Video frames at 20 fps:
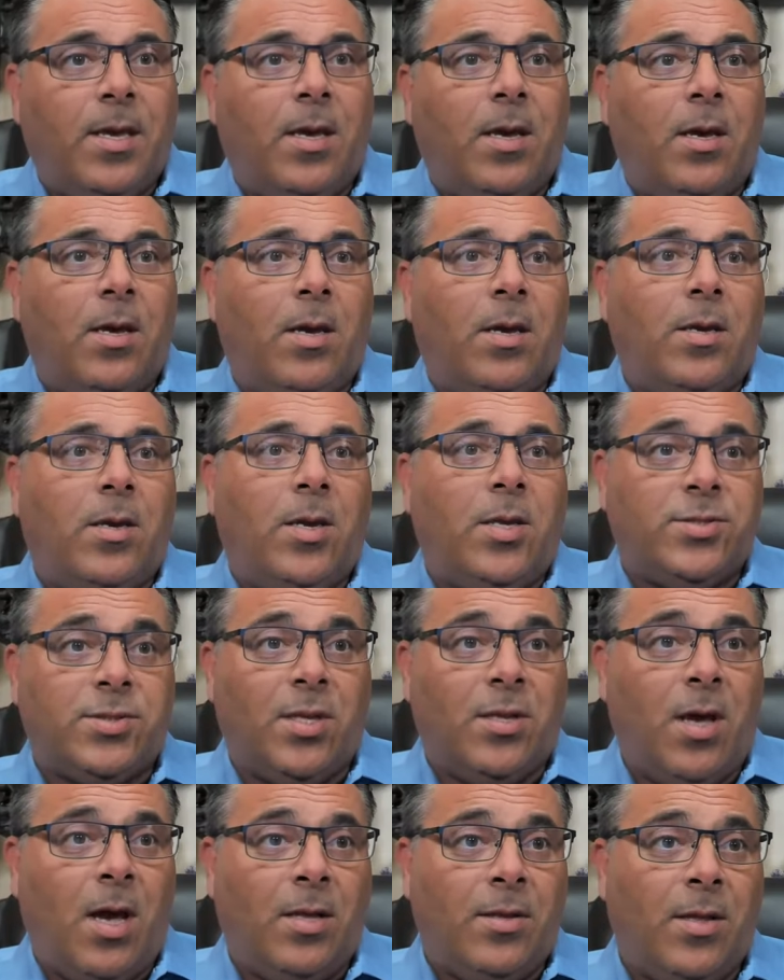Uh, it's a
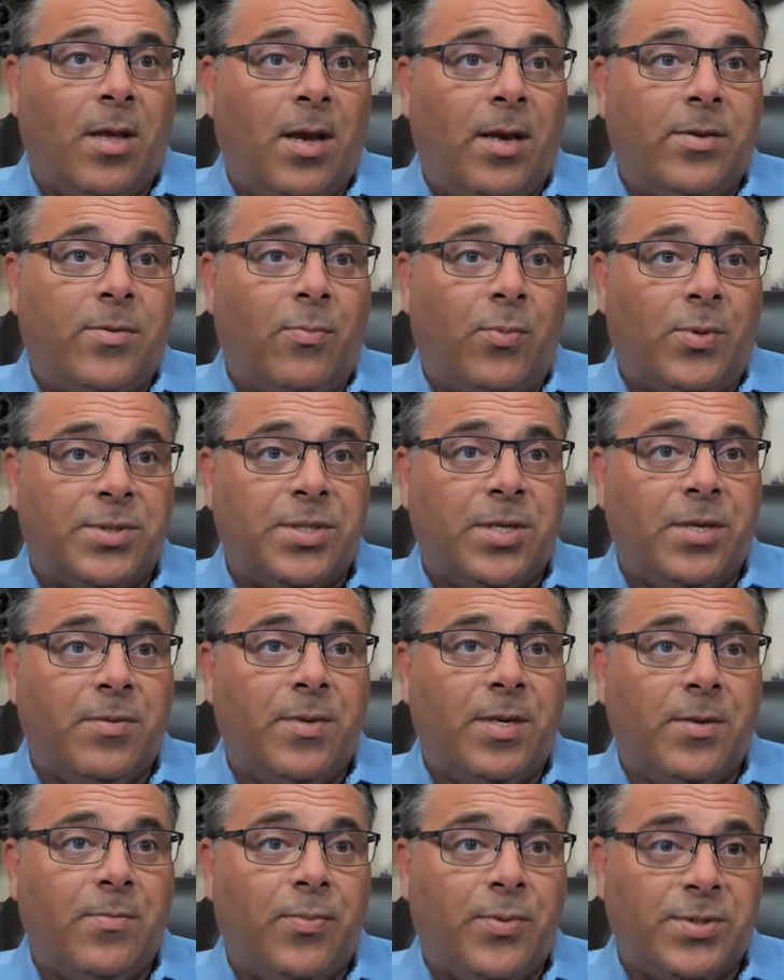lot like
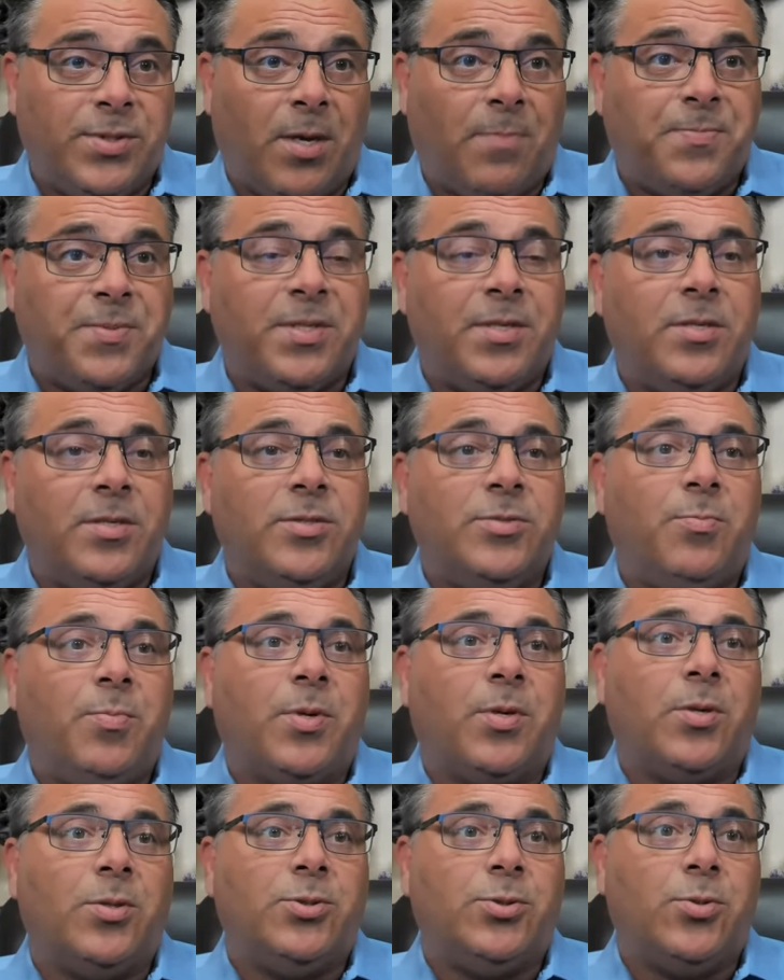receiving subsidies
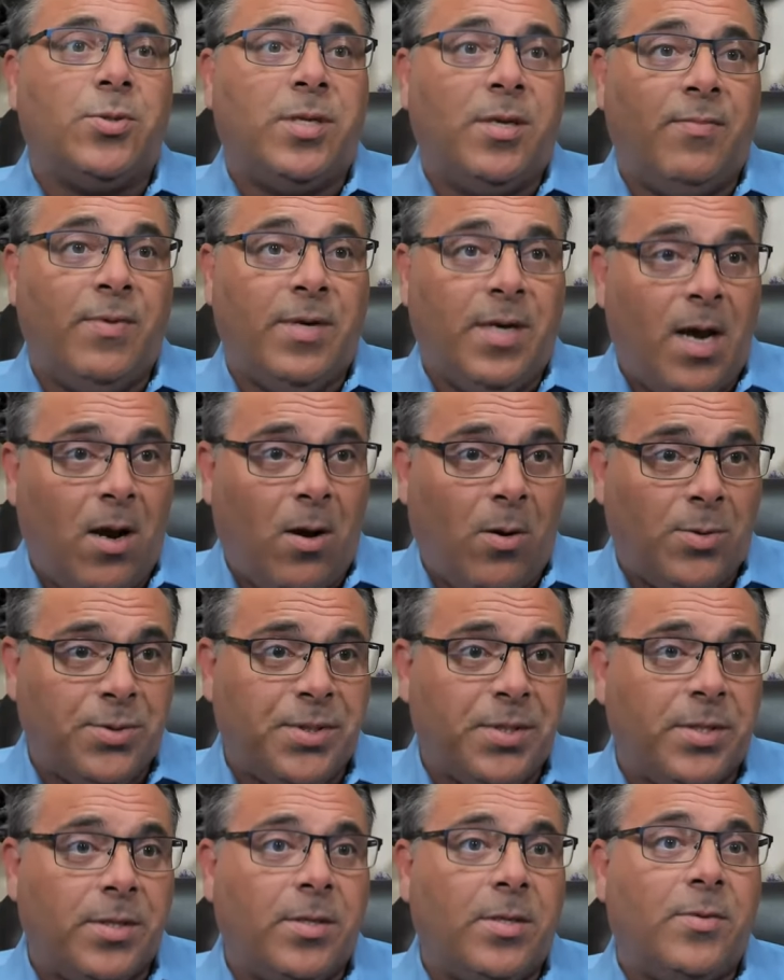because you're given
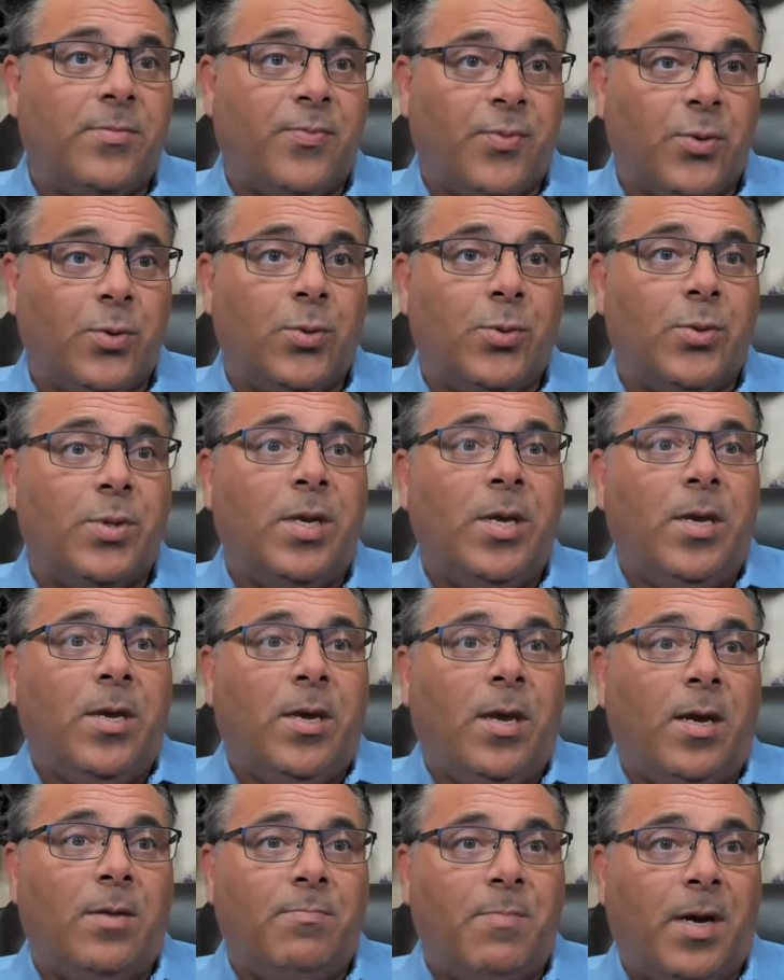housing and food
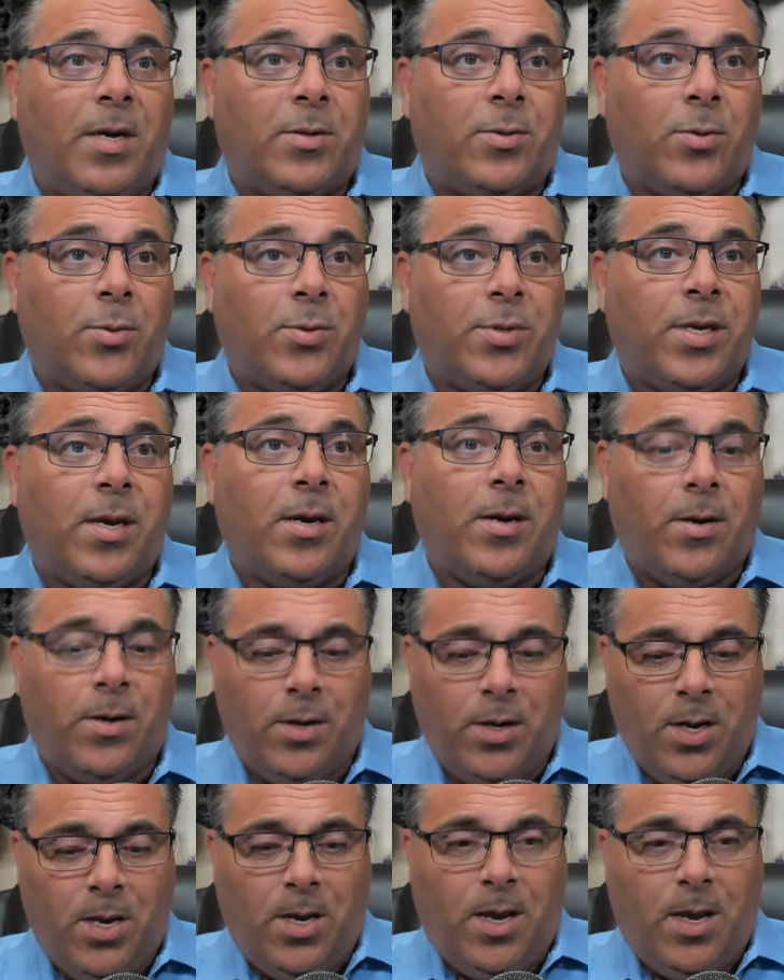and medical care.